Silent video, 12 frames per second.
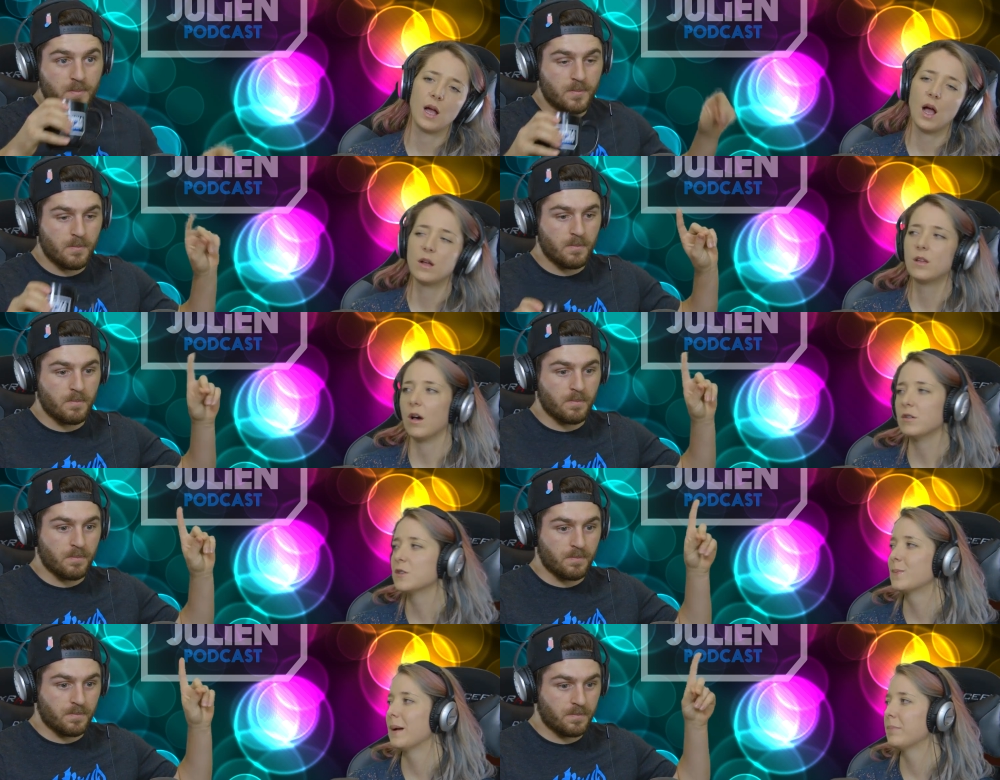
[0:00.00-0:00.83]
Speaker 1: A
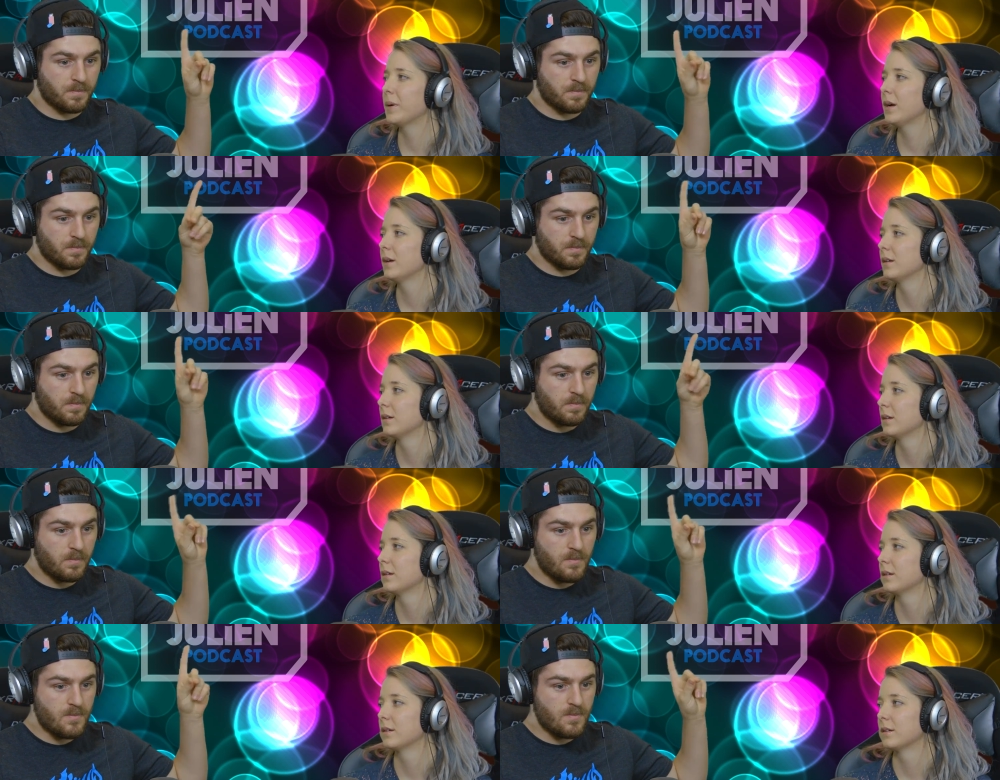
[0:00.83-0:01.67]
ghost pepper?
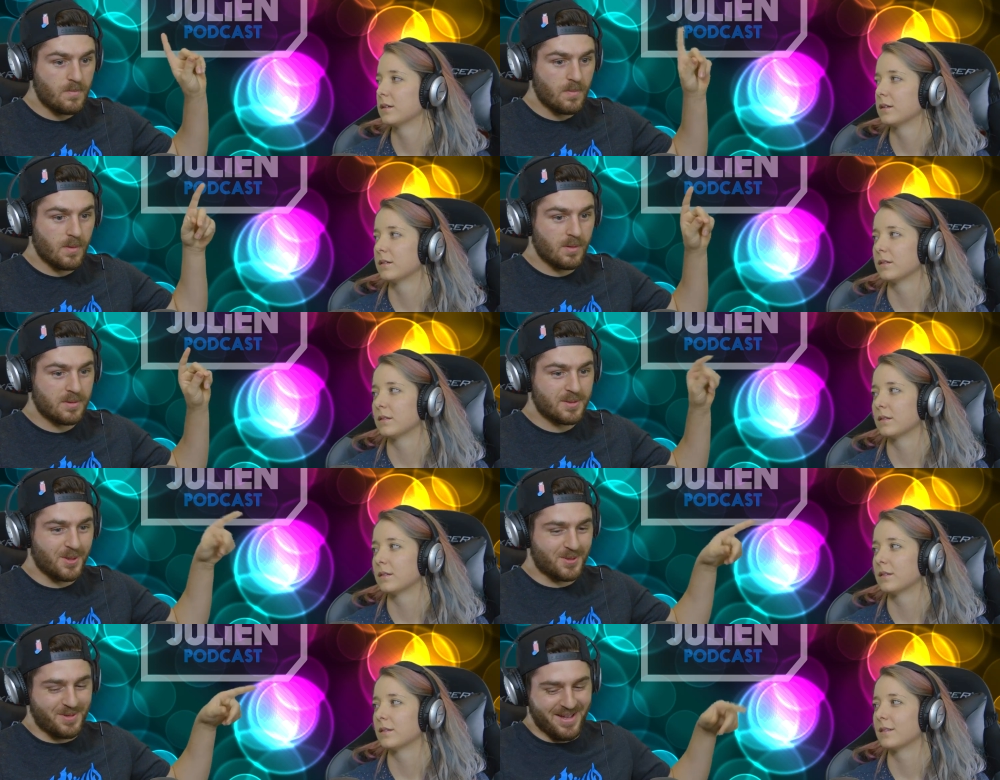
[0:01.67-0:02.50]

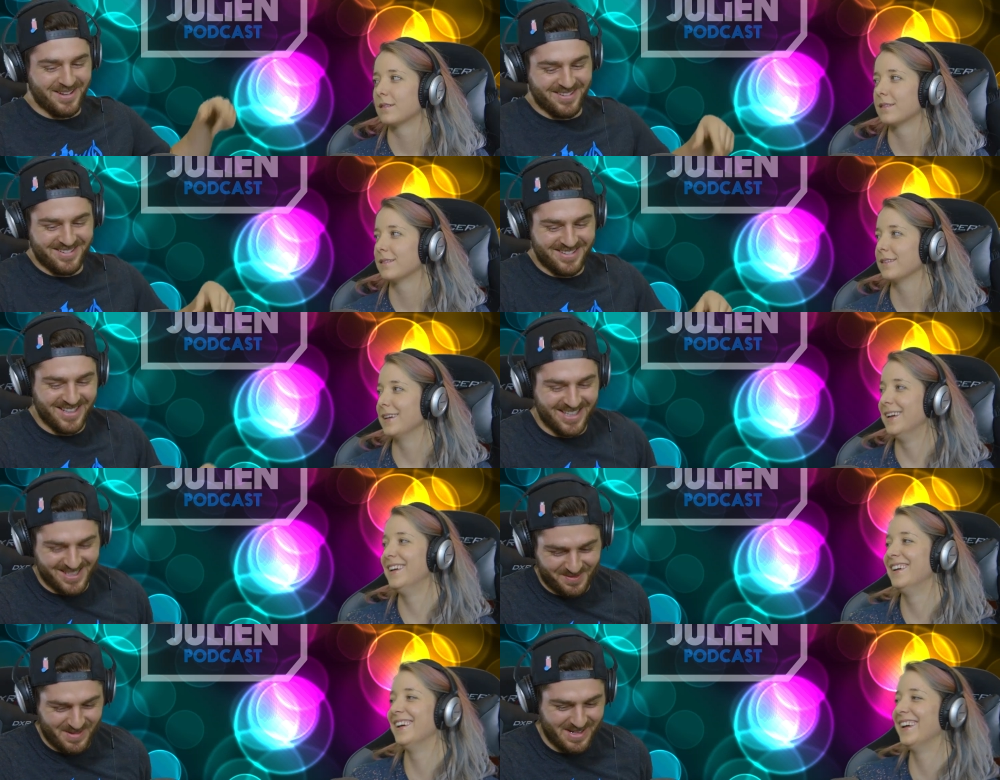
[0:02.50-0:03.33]
Speaker 2: Ghost.
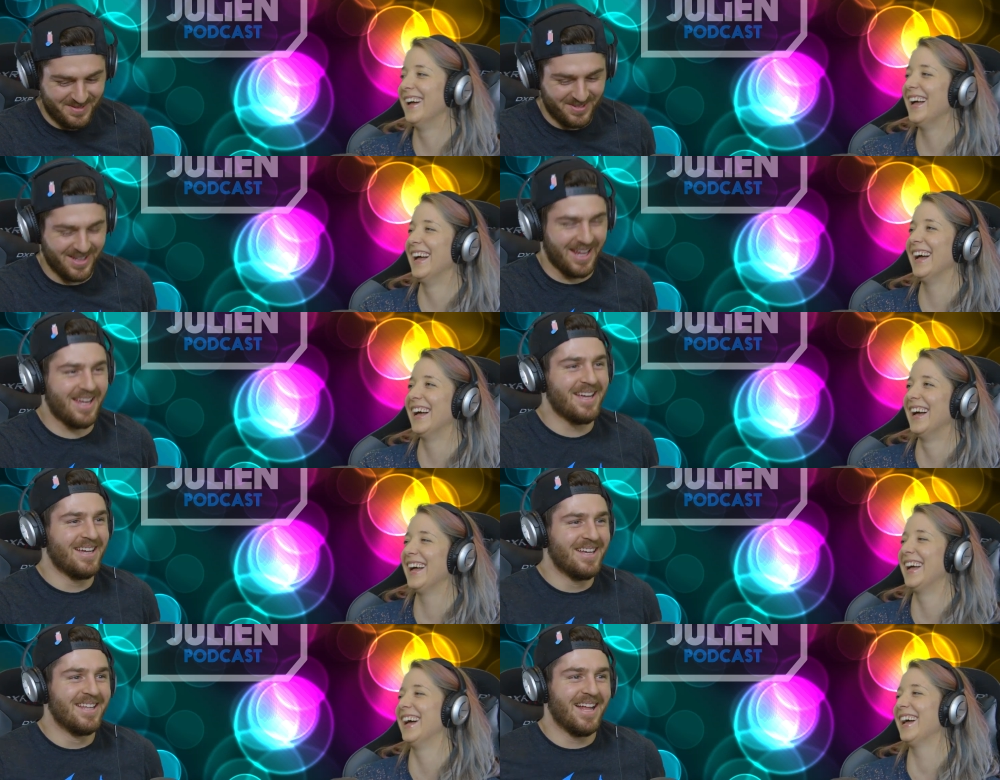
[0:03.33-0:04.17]
Speaker 1: That's
Speaker 2: pretty funny.
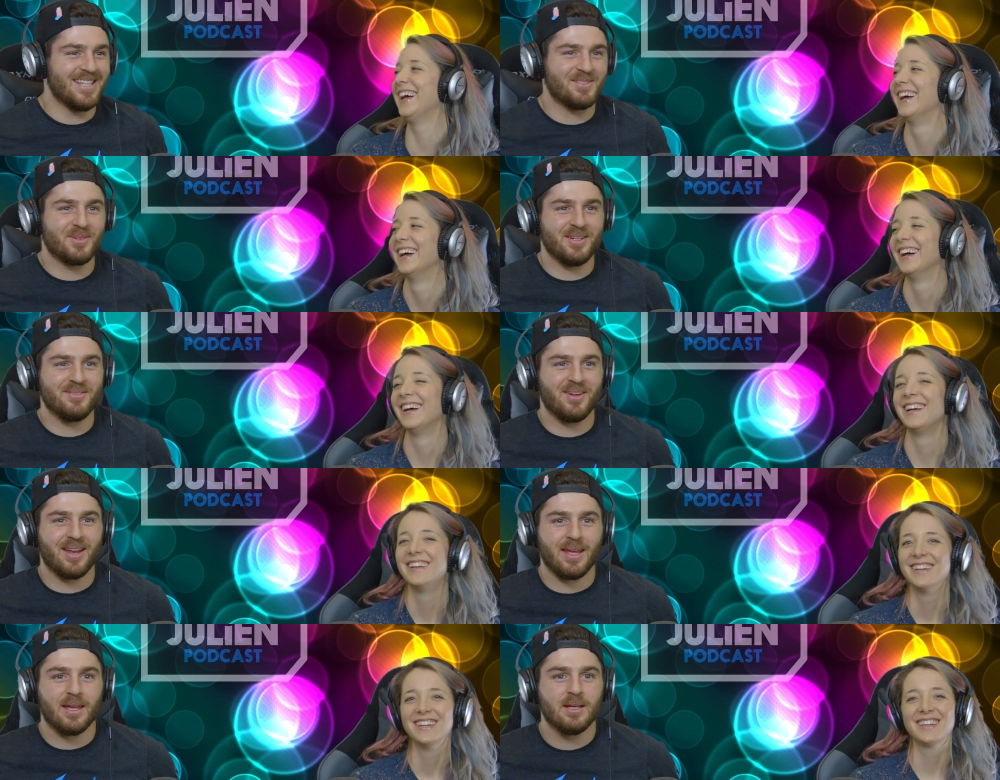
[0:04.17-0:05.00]
That's pretty
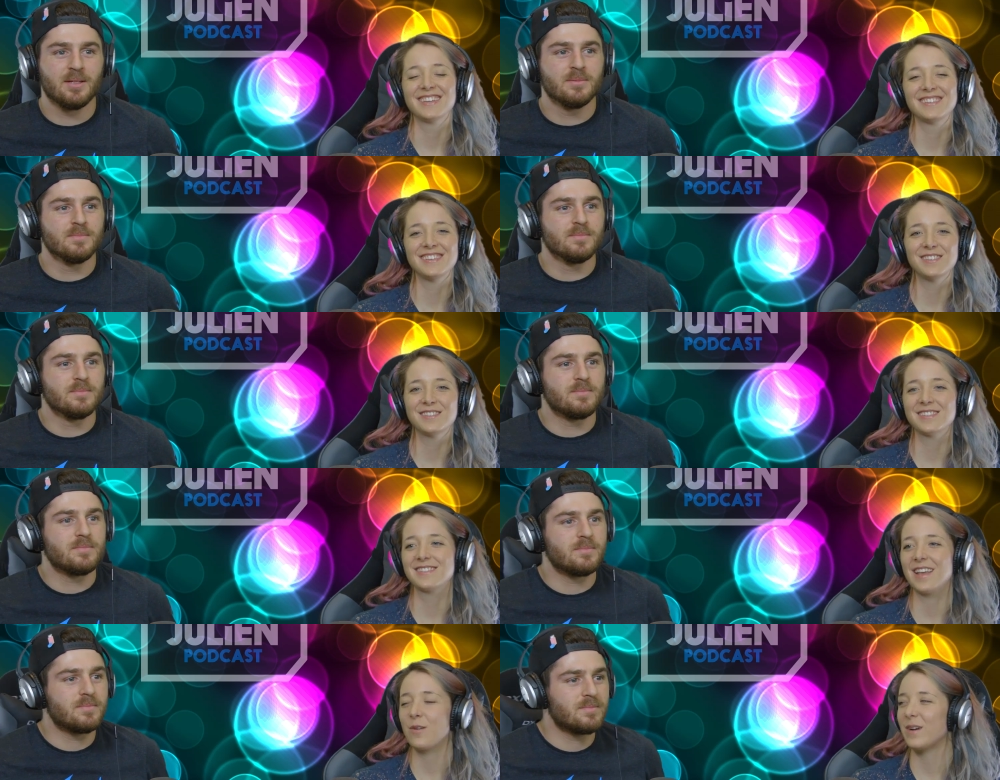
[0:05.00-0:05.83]
funny.
Speaker 1: Because he's
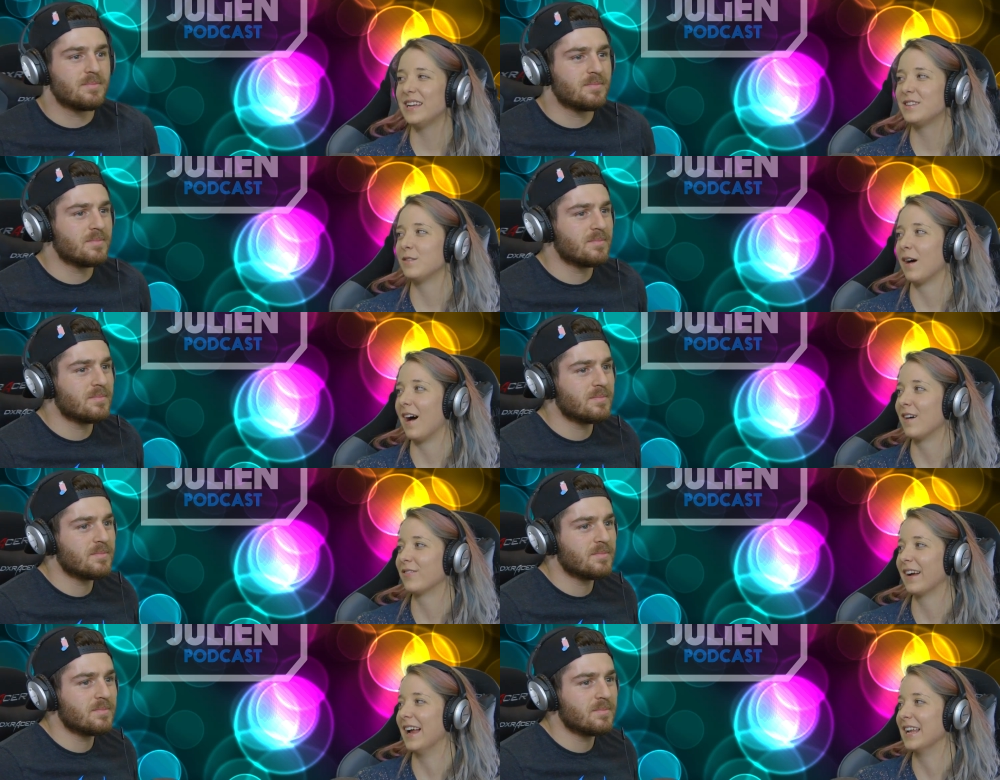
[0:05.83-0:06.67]
just like way too
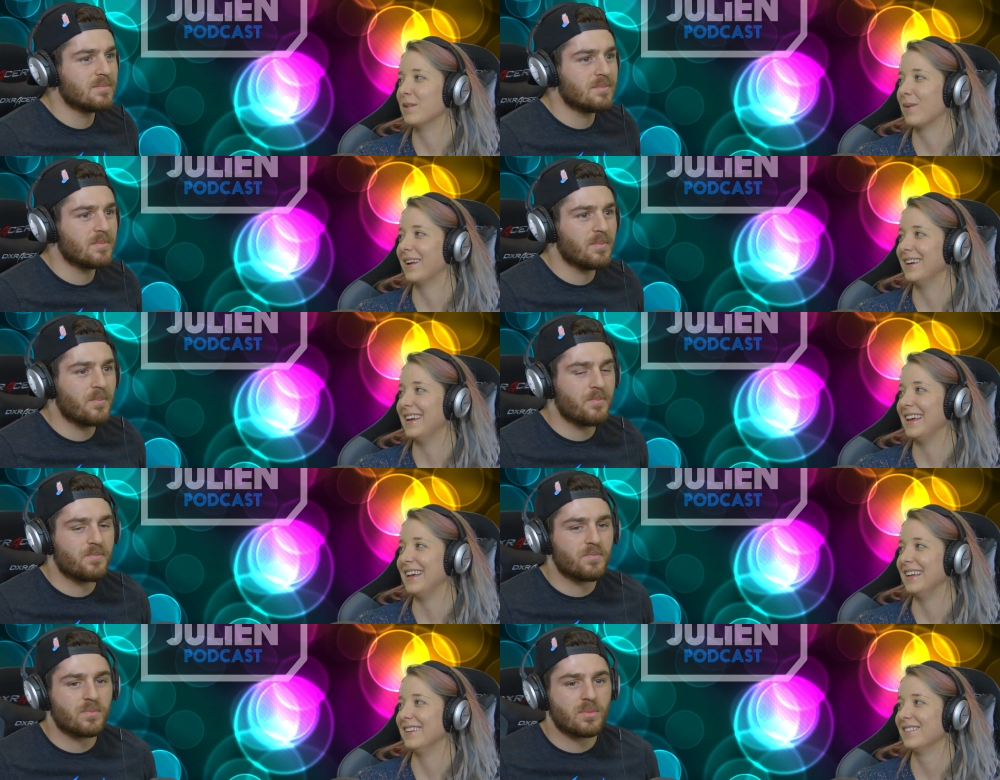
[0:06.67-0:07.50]
hot for anybody to
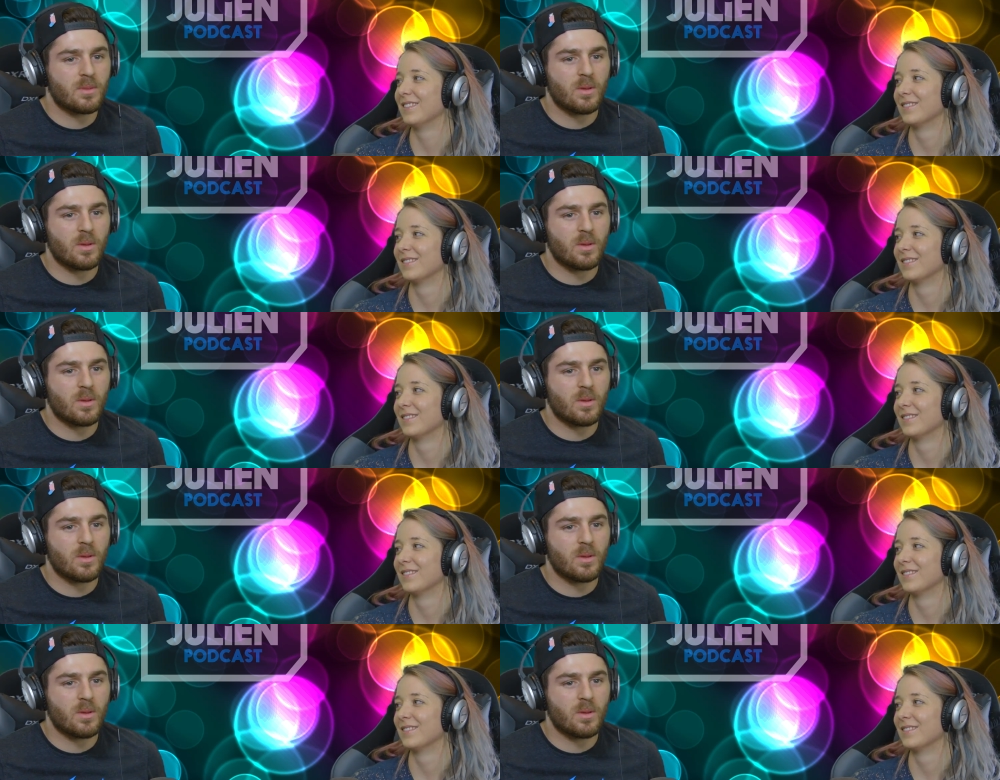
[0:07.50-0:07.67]
eat.